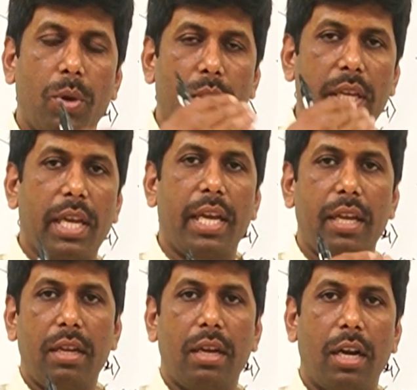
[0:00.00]
blow the
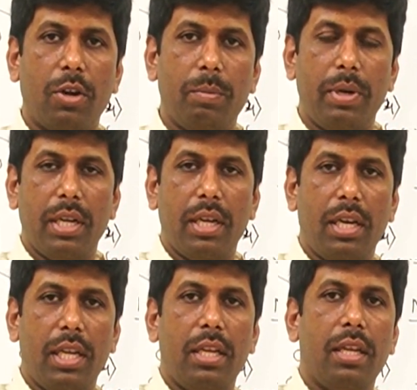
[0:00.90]
air,
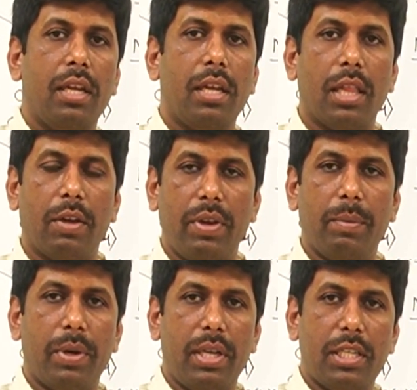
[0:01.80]
automatically the
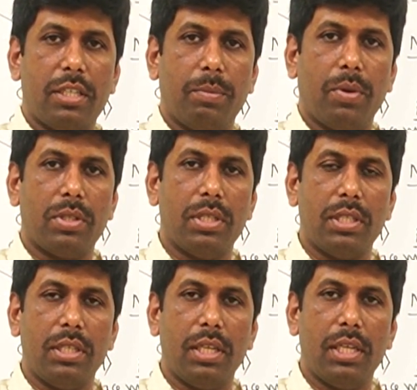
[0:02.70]
vaporization
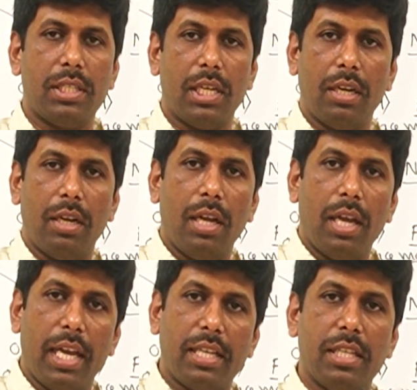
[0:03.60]
process increase and
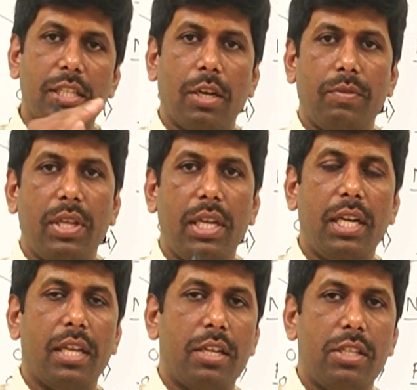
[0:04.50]
exchange of the
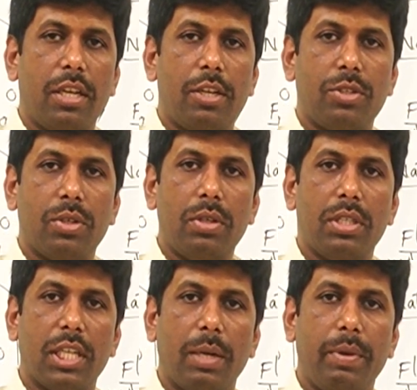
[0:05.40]
heat energy also
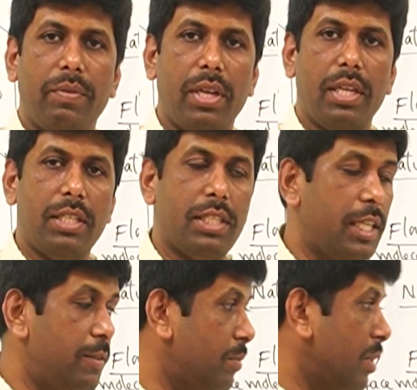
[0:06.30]
shall be very
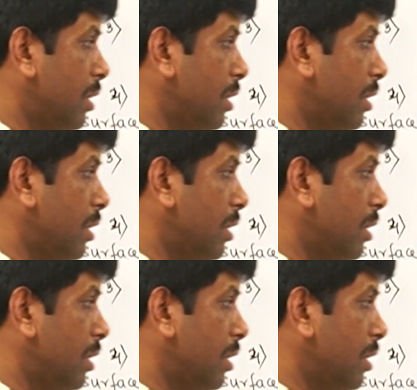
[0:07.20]
easy.